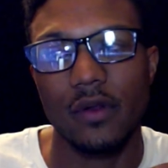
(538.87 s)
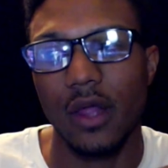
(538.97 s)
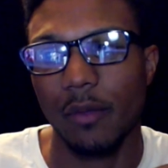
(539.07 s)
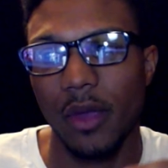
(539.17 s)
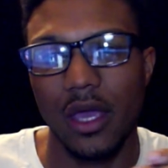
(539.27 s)
and
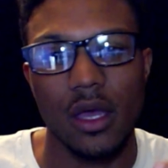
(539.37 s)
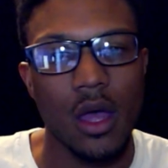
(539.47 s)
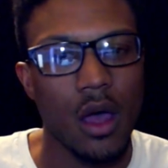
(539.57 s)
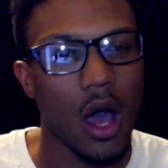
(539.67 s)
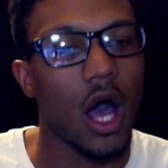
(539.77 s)
like pay
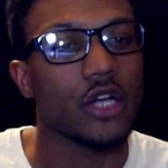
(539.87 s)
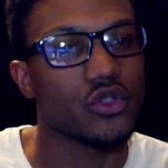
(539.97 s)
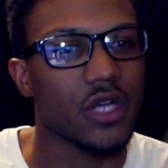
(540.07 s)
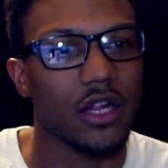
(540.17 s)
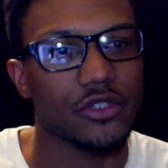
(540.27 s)

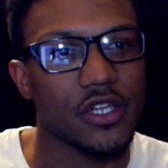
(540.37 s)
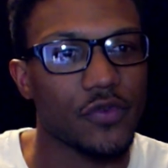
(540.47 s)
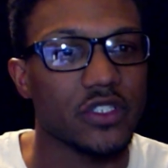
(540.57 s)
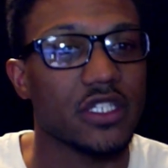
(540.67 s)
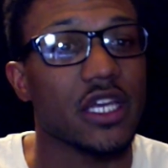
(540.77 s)
$100
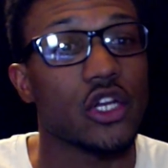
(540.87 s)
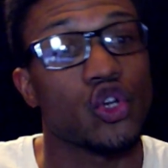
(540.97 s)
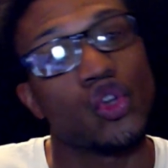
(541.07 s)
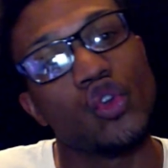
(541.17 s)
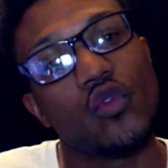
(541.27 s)
difference to get a
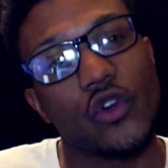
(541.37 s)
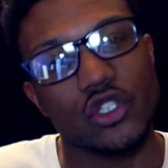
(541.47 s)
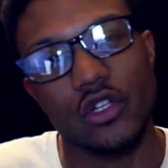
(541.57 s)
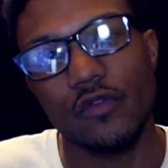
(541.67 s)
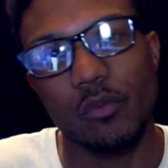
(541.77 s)
new
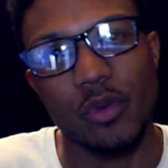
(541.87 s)
version of the